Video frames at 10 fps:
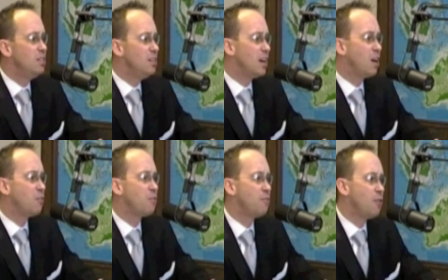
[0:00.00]
how
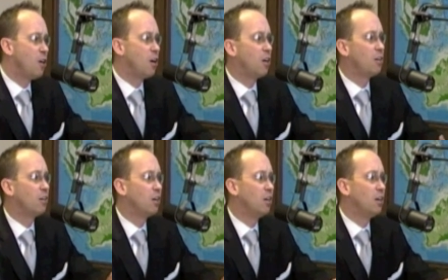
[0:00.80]
far
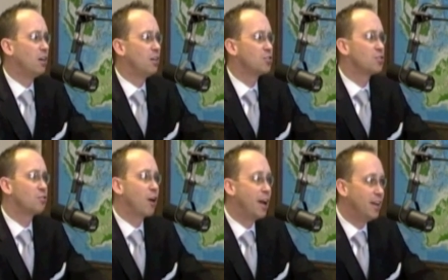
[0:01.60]

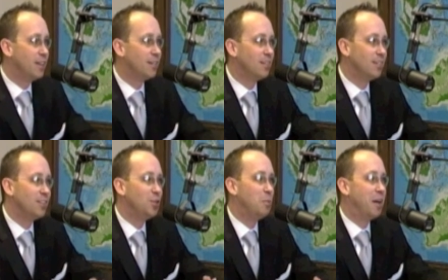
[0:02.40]
astray
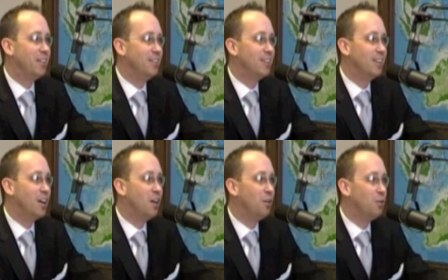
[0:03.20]
humanity can
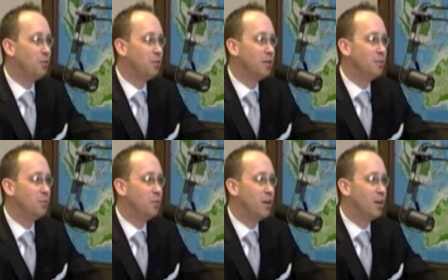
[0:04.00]
go when
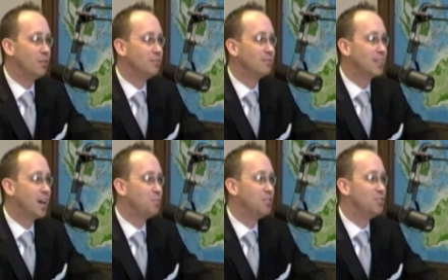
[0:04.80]
we aren't
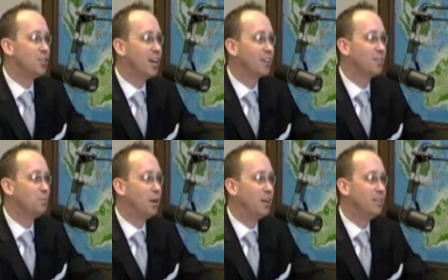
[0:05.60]
kept in check
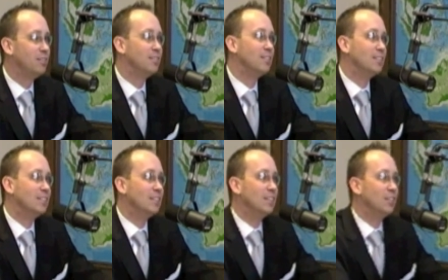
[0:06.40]
by
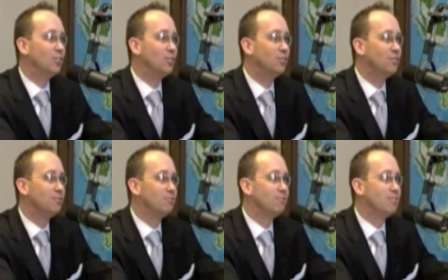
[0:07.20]

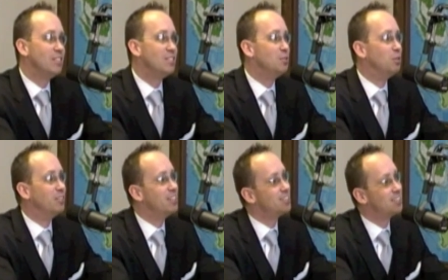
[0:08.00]

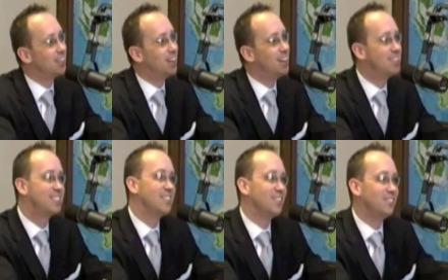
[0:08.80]
reasonableness, I guess.
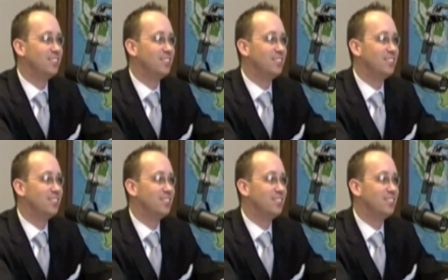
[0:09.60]
So